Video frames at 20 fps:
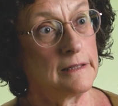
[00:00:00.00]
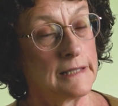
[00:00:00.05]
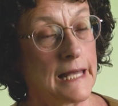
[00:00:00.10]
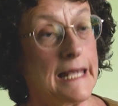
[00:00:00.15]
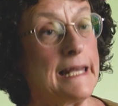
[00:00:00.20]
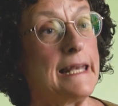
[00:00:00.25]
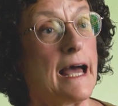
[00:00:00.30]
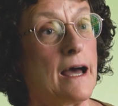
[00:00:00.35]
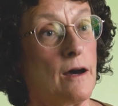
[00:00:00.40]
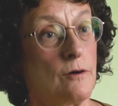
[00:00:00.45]

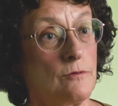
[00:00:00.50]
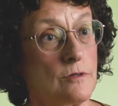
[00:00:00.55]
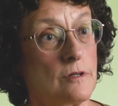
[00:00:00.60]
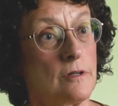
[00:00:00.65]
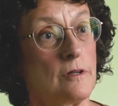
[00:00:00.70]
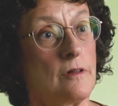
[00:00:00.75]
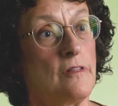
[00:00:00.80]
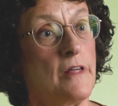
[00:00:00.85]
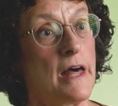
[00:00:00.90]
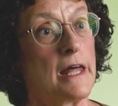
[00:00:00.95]
laid out
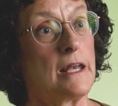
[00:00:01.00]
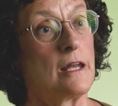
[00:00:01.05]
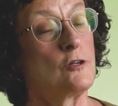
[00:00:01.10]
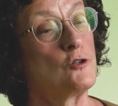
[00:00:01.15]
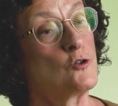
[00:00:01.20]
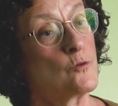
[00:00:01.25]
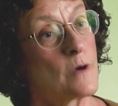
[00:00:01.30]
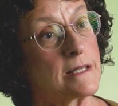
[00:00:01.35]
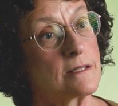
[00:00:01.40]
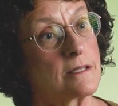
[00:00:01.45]

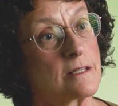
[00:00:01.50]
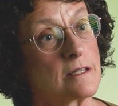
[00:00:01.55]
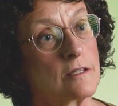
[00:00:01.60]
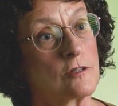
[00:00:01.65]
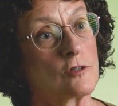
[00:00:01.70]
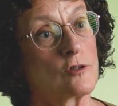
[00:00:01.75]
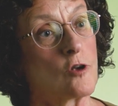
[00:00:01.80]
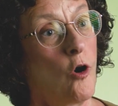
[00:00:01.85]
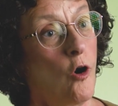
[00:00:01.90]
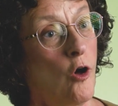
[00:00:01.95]
that
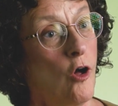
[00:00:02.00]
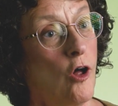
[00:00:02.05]
addresses